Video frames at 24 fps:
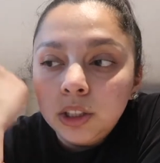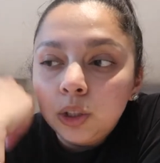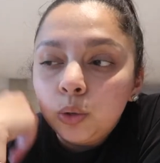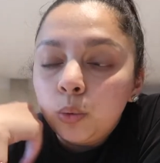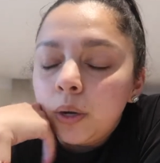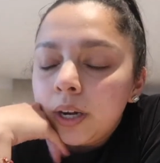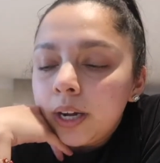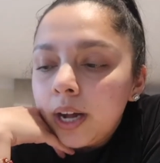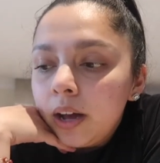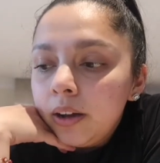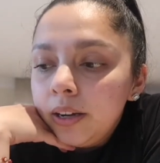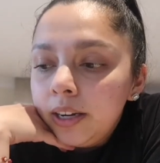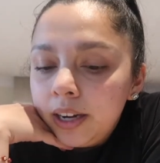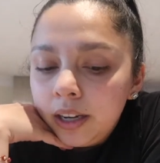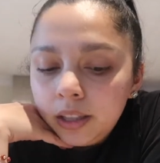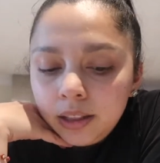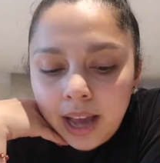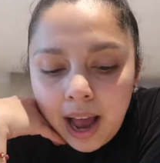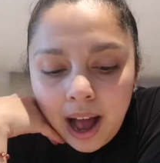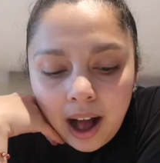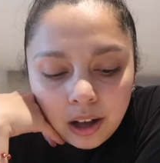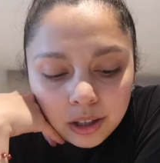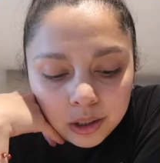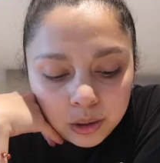work out here at
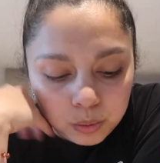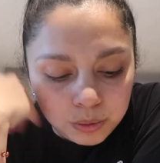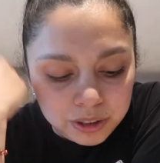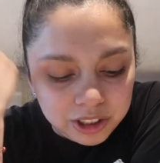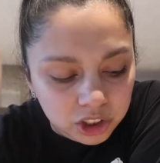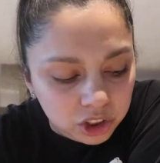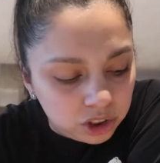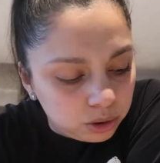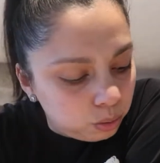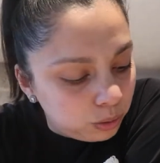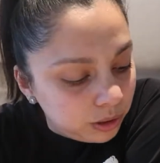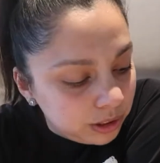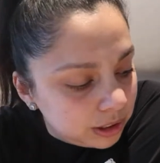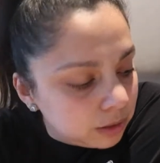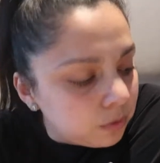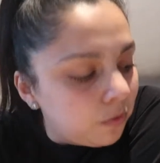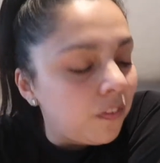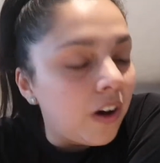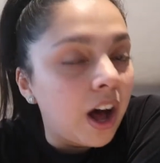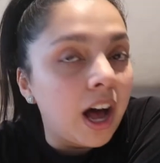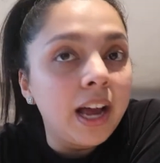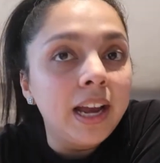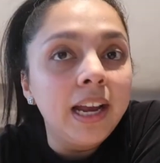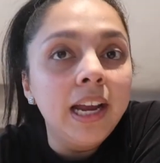the house, which was
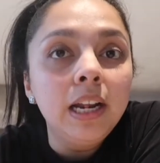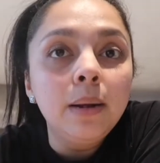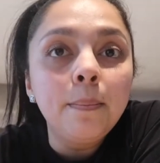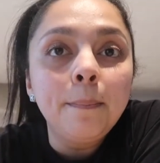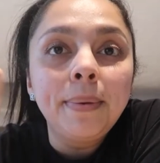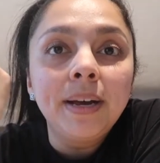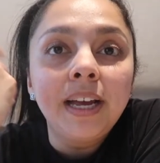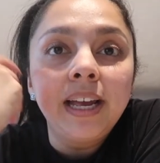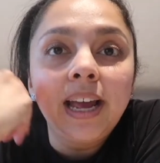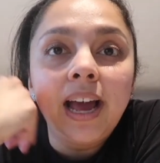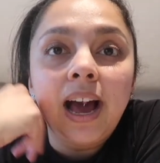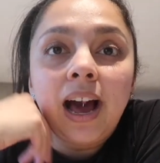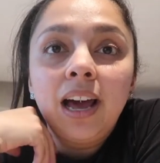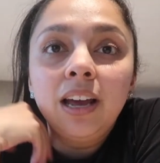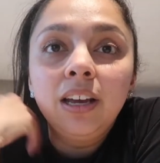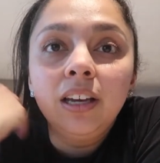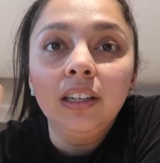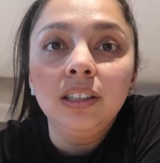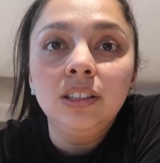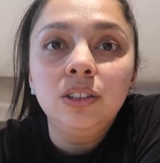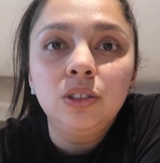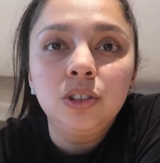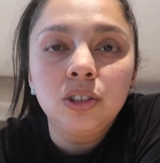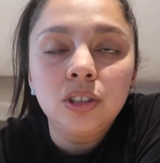fine, but I
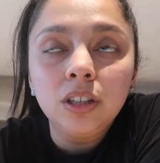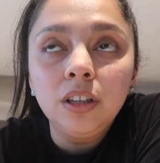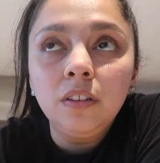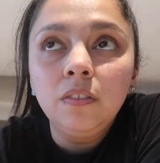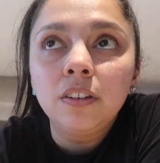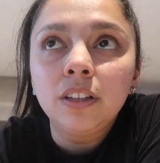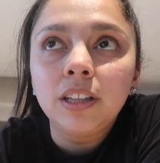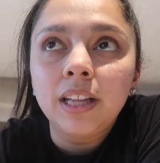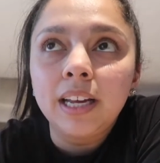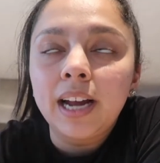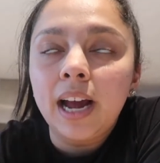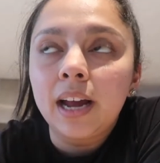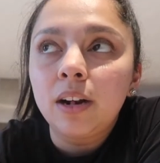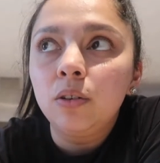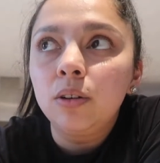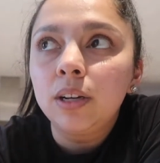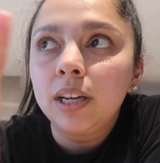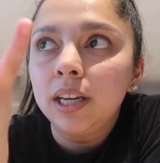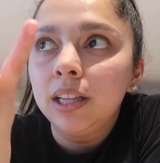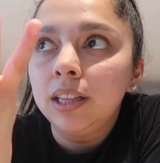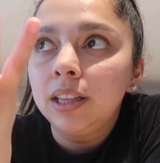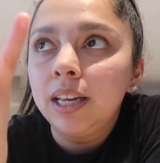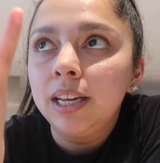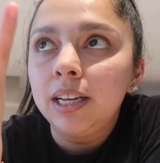usually feel like I don't
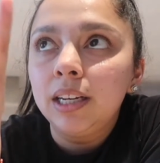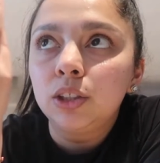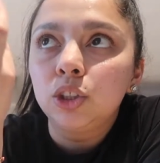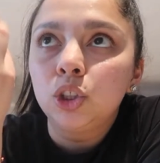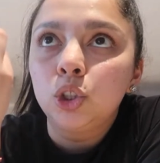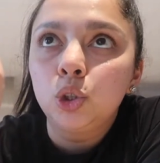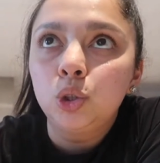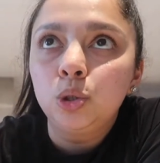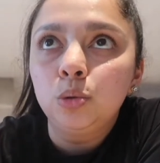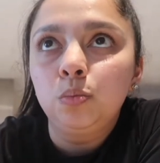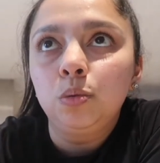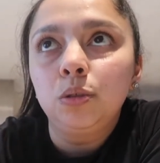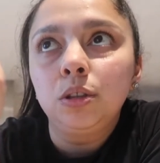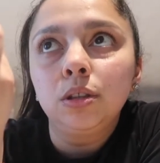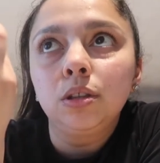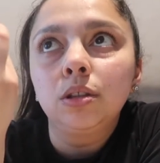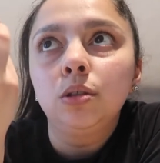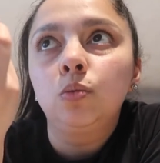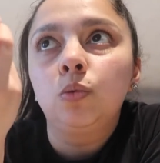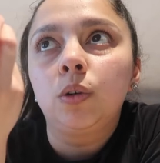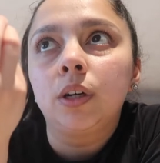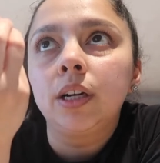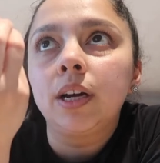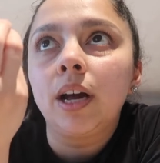get like a super
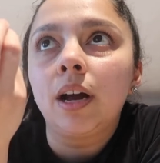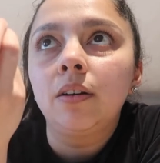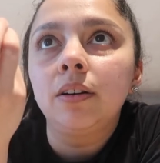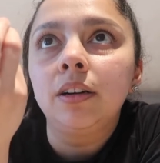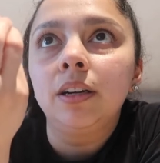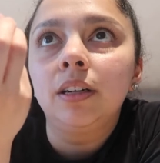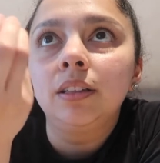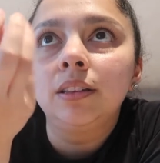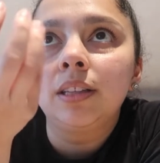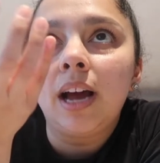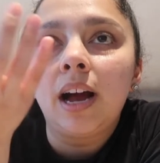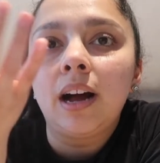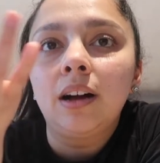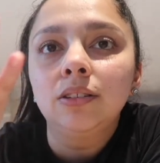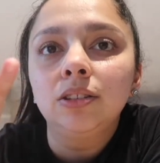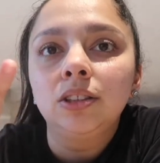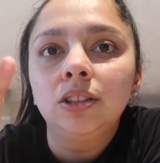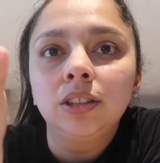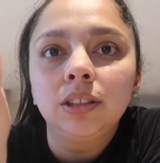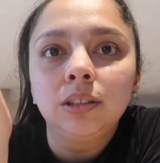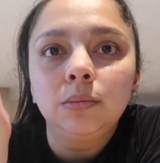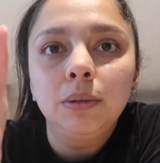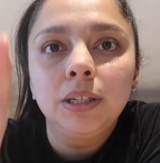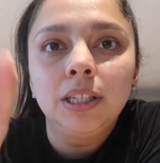good workout here at the
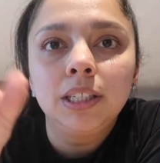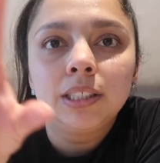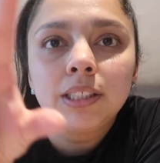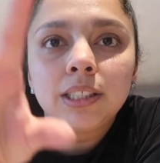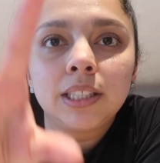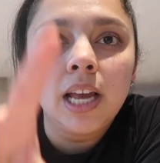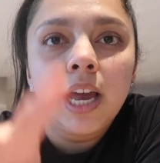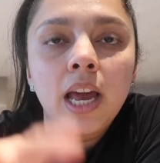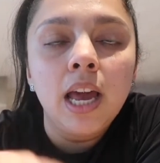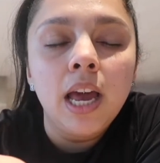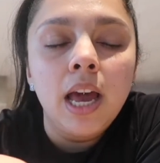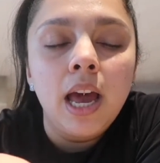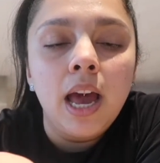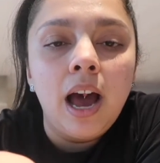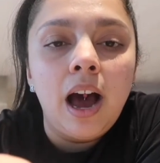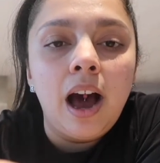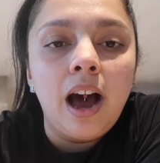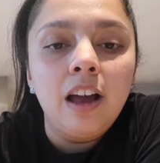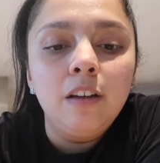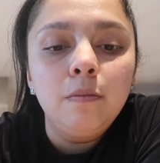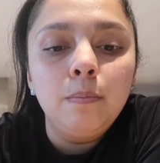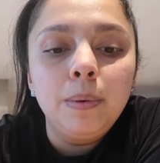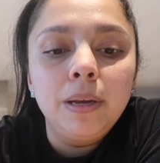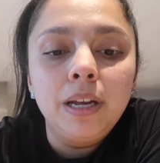house just because
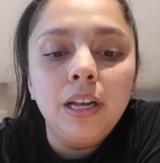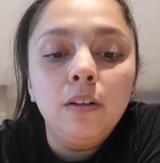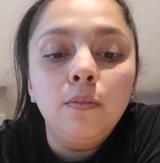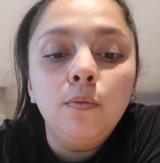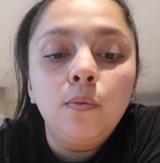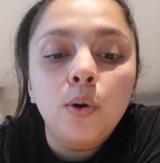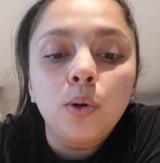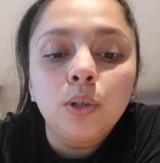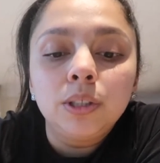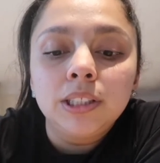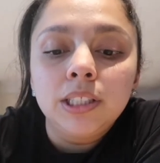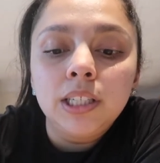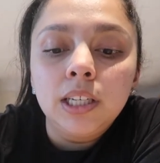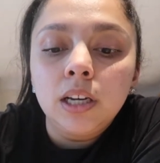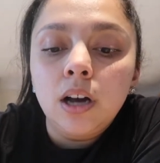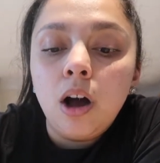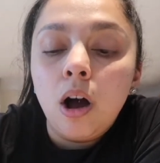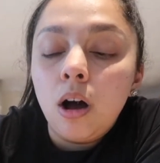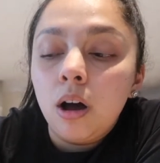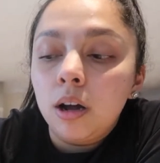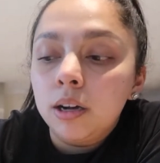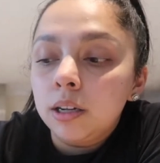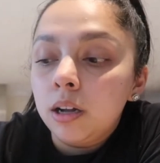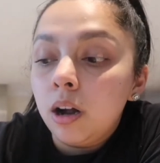I've been focusing
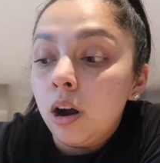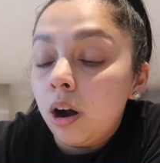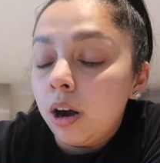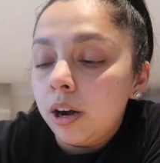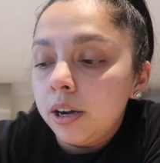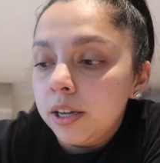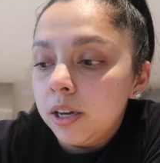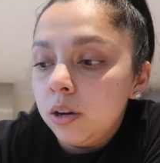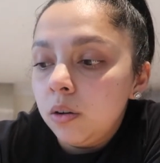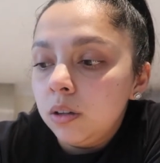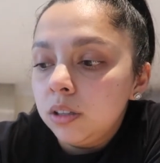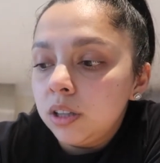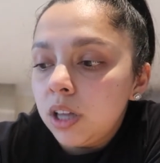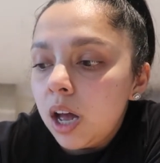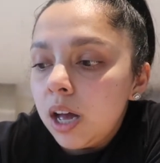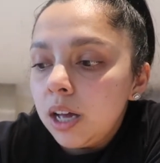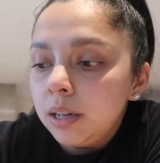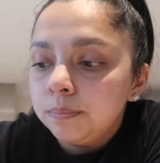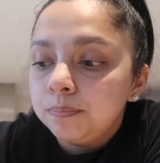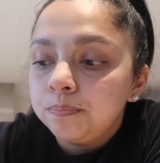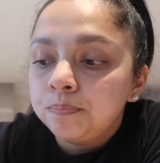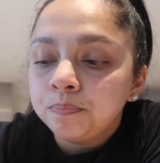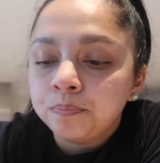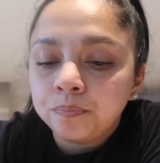on cardio a
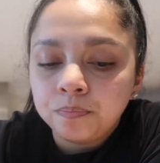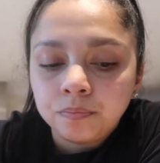lot.